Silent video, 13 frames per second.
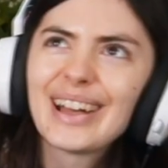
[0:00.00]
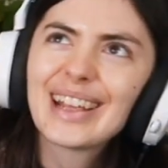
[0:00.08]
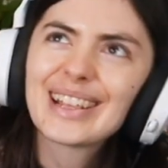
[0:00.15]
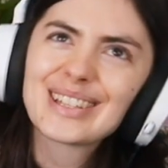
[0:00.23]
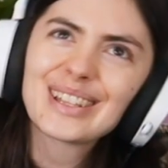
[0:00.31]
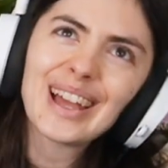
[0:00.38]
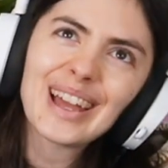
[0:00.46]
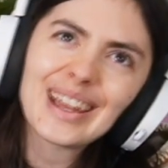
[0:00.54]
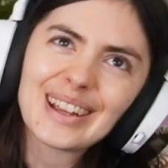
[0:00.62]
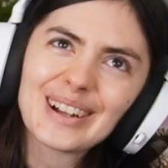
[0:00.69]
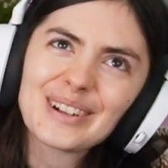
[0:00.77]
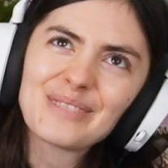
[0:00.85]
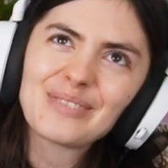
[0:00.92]
It's
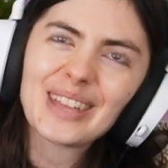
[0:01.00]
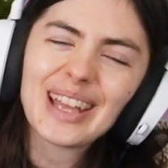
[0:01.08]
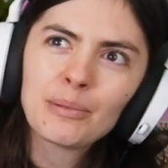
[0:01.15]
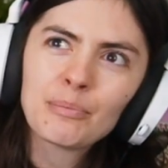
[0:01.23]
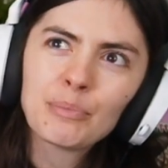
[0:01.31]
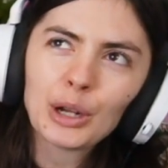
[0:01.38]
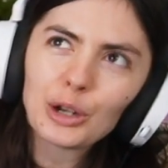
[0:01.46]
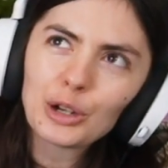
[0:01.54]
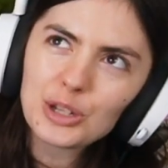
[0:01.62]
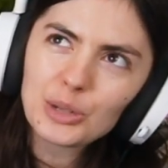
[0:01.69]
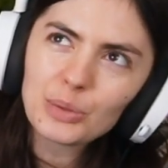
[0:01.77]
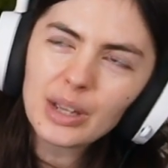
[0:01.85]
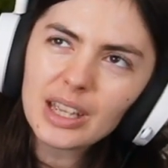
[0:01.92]
like
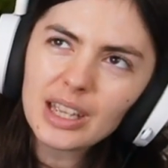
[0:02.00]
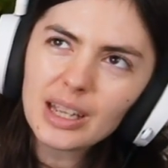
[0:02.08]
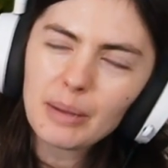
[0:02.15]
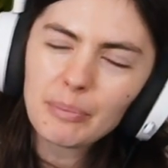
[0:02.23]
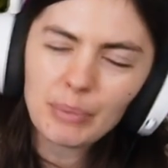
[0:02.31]
bittersweet,